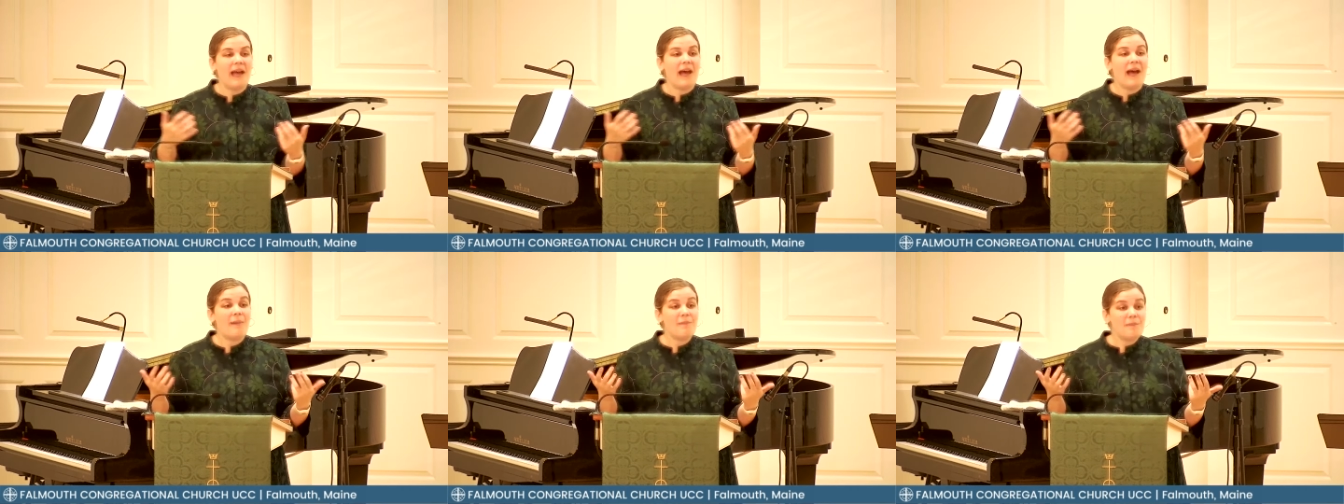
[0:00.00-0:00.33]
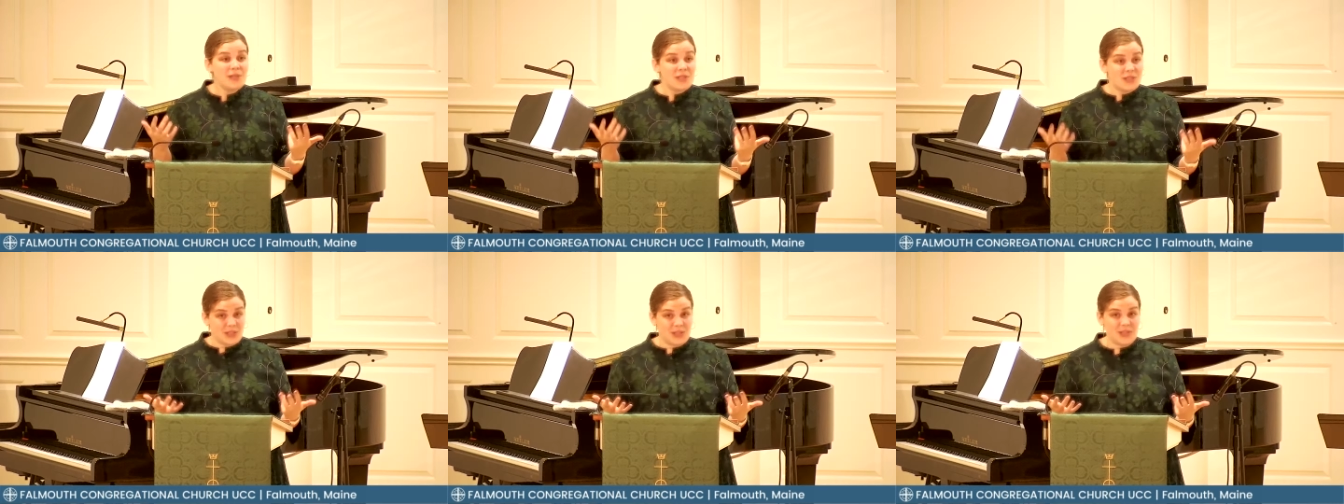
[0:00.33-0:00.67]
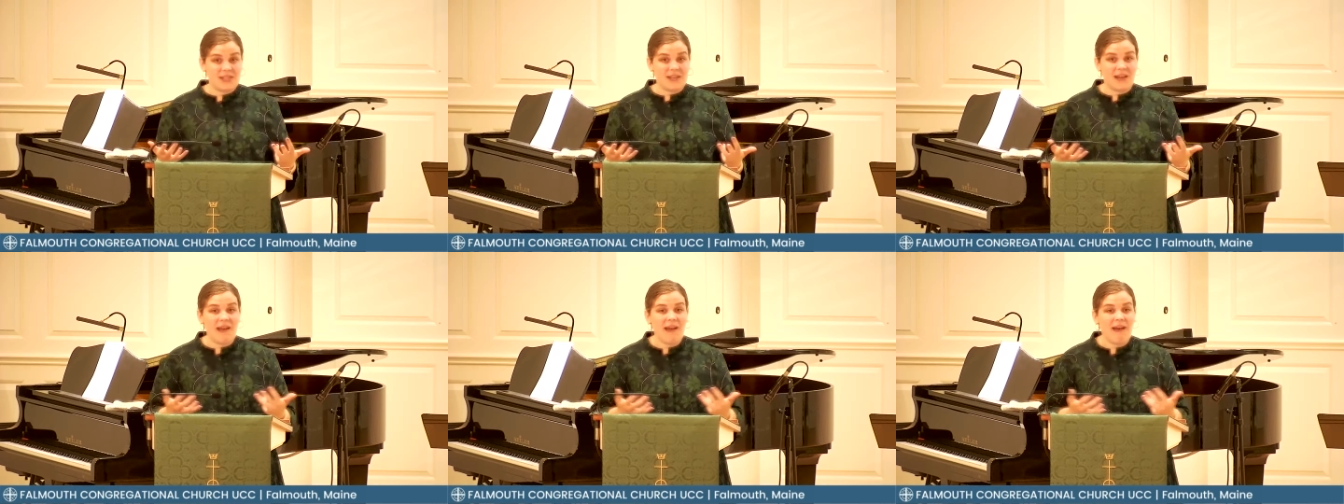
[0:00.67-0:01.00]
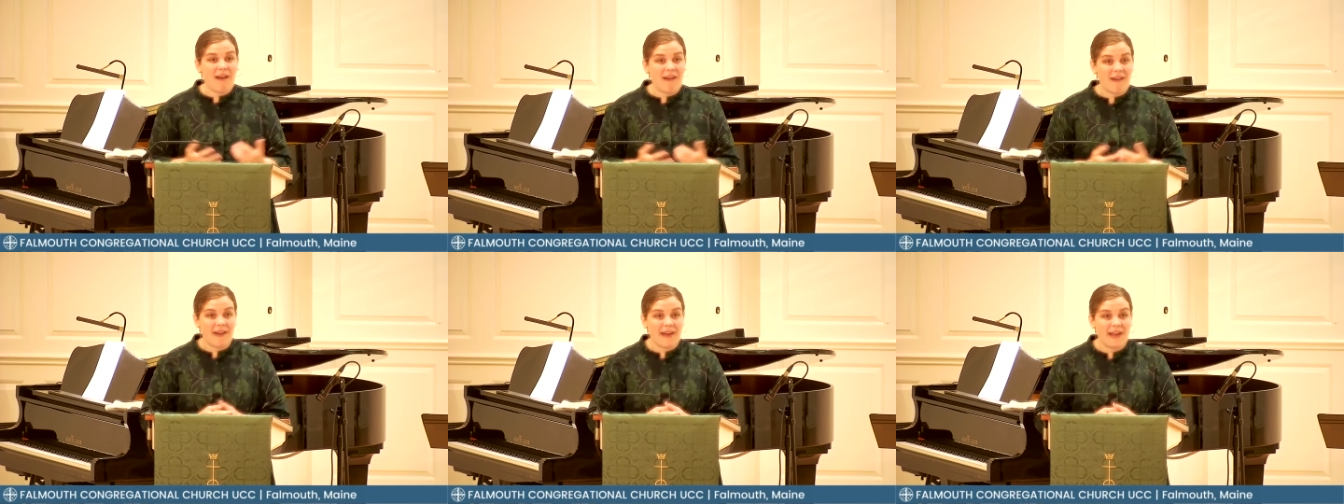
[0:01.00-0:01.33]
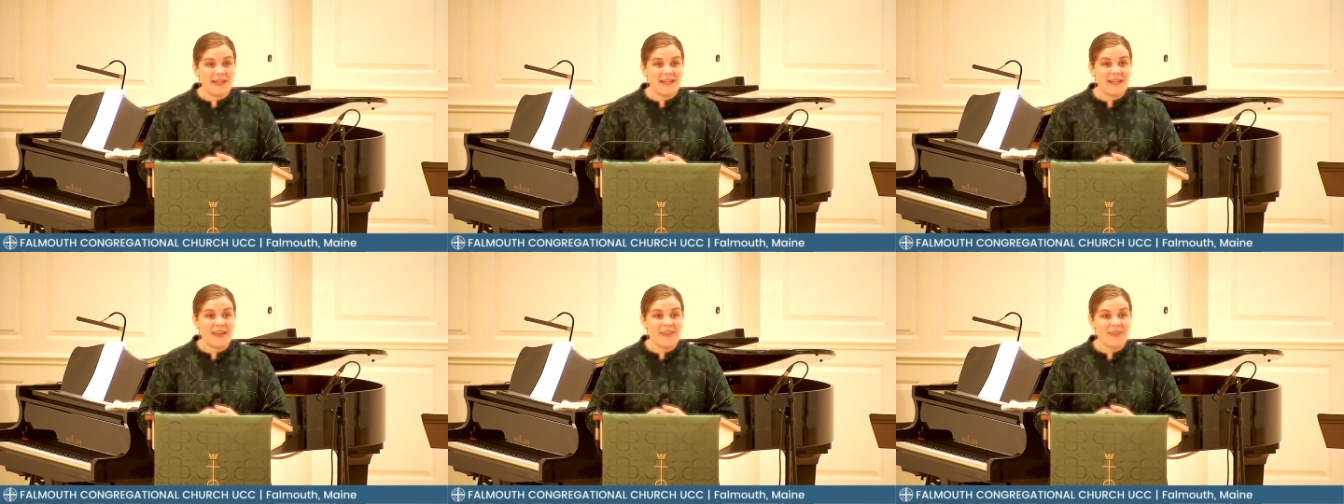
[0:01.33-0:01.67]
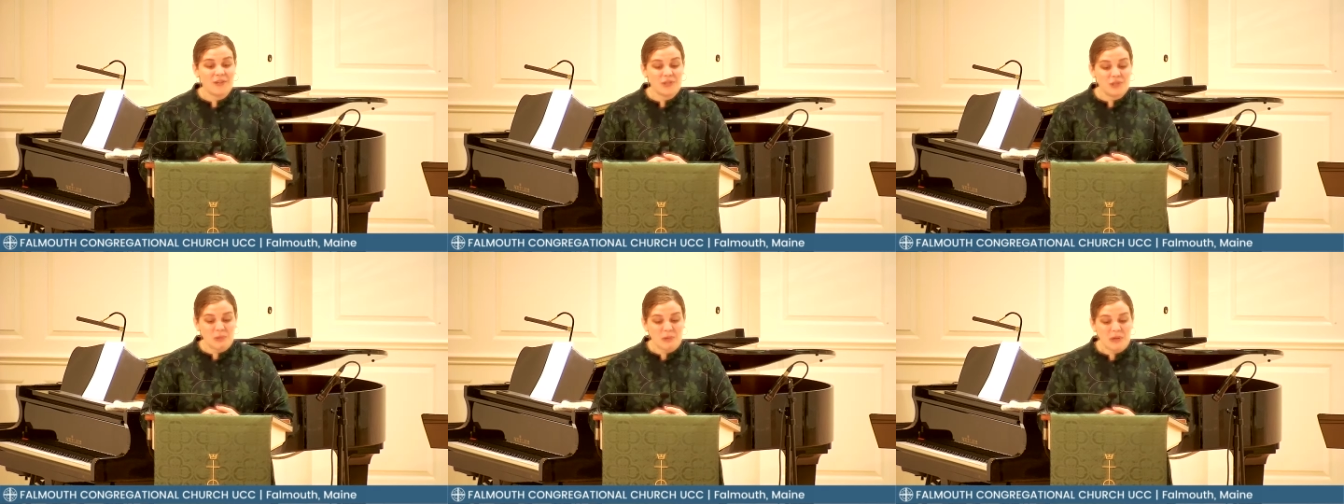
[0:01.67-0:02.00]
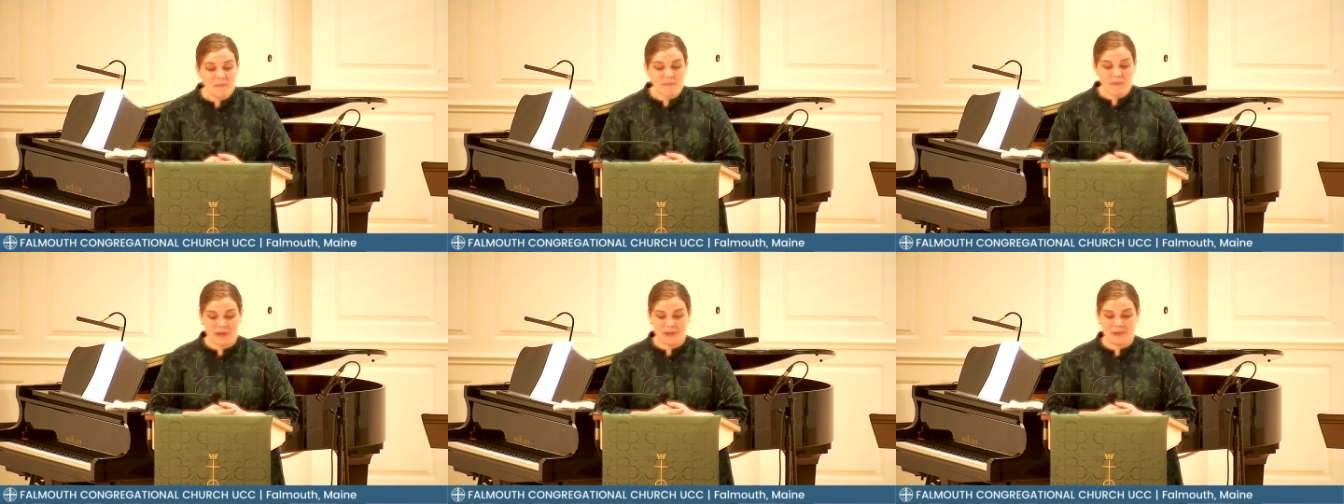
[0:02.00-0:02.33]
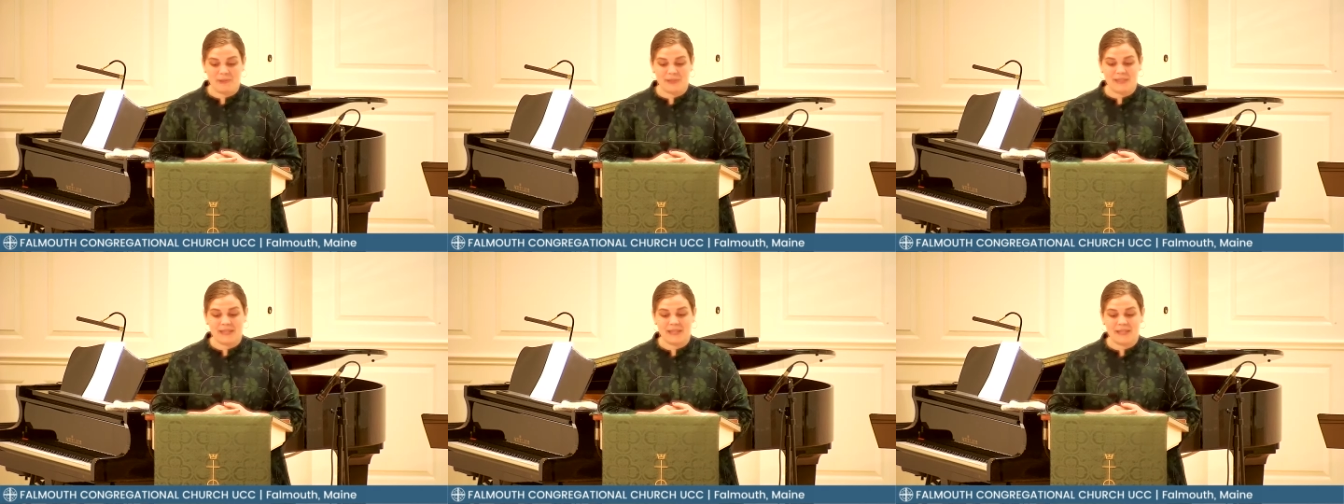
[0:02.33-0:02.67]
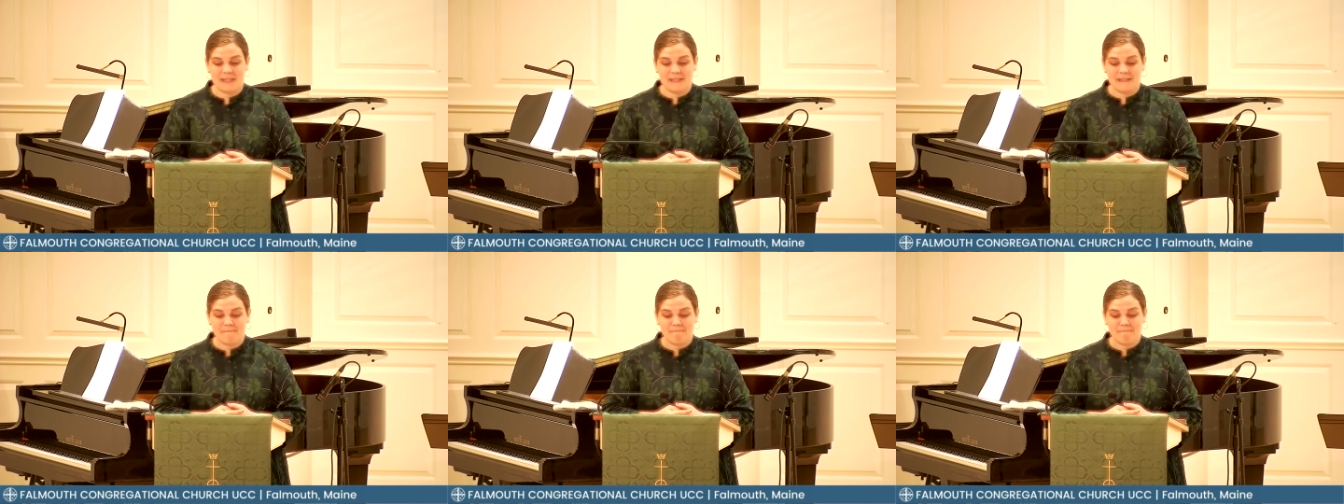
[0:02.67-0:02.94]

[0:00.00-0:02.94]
a mezuzah on the doorpost.